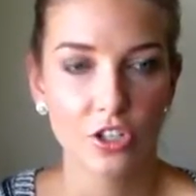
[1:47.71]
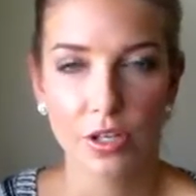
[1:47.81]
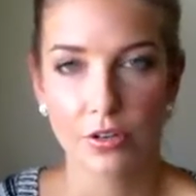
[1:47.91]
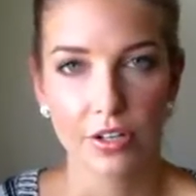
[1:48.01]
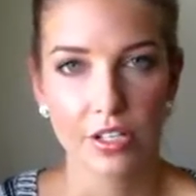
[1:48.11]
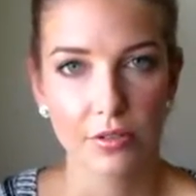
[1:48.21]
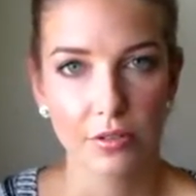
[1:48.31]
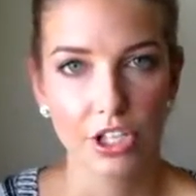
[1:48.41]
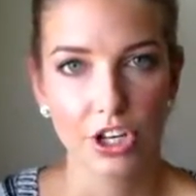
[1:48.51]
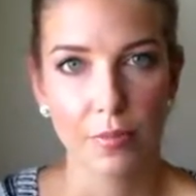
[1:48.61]
doing
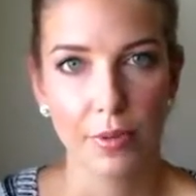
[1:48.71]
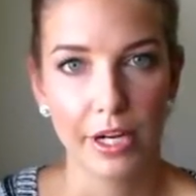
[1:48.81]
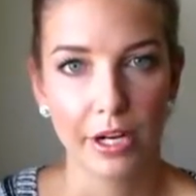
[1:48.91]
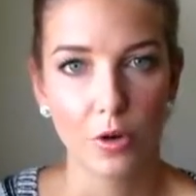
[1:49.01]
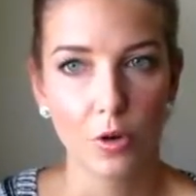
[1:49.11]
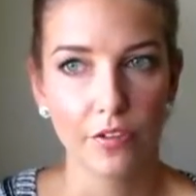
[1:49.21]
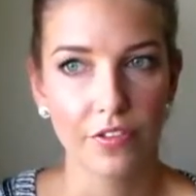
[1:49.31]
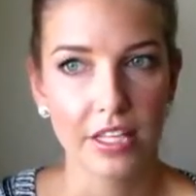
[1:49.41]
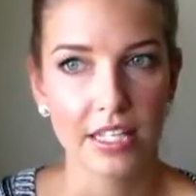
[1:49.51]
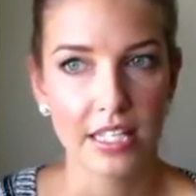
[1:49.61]
grocery shopping, all of
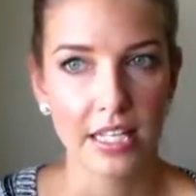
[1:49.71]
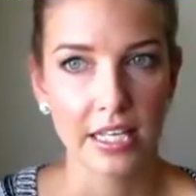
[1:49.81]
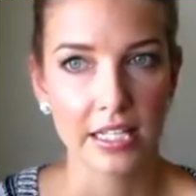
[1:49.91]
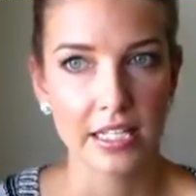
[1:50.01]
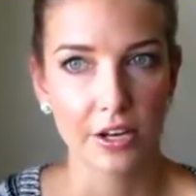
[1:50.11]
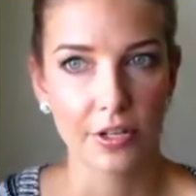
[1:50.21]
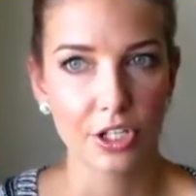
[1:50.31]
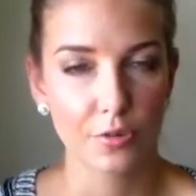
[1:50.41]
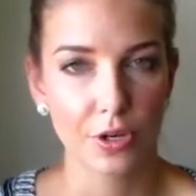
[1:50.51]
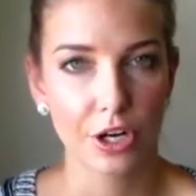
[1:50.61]
these things, going
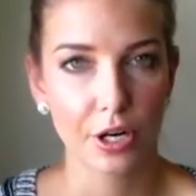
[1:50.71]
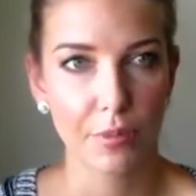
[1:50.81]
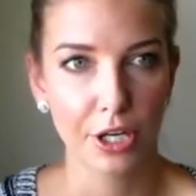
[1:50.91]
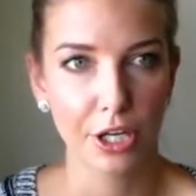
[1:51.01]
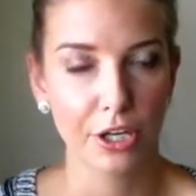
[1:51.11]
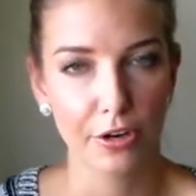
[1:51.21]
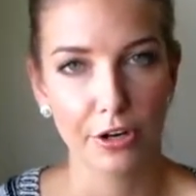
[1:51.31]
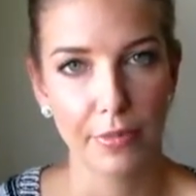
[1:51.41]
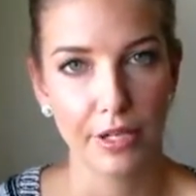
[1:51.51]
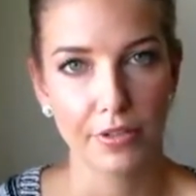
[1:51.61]
to work, bringing your
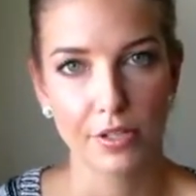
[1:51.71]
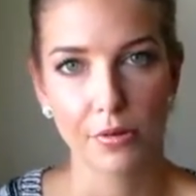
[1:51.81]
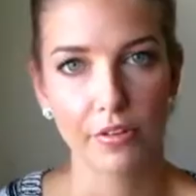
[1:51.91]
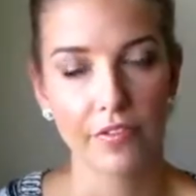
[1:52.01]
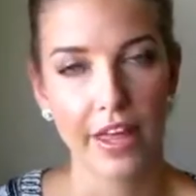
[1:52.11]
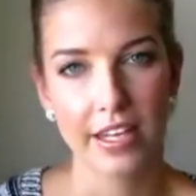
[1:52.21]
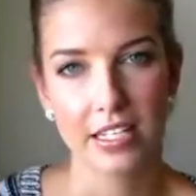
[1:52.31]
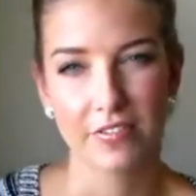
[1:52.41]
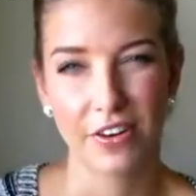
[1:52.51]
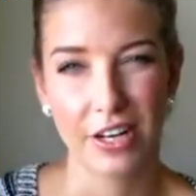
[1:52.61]
own meals, all of that
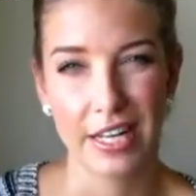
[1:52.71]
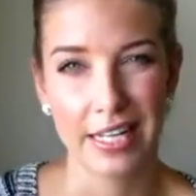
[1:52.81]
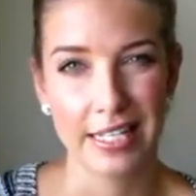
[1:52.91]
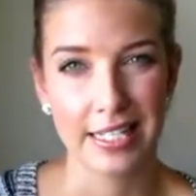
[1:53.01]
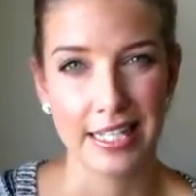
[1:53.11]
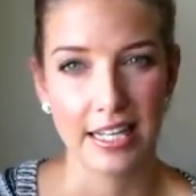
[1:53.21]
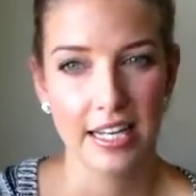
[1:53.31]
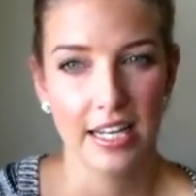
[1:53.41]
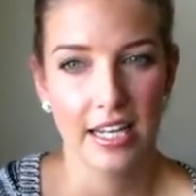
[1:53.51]
is very easy.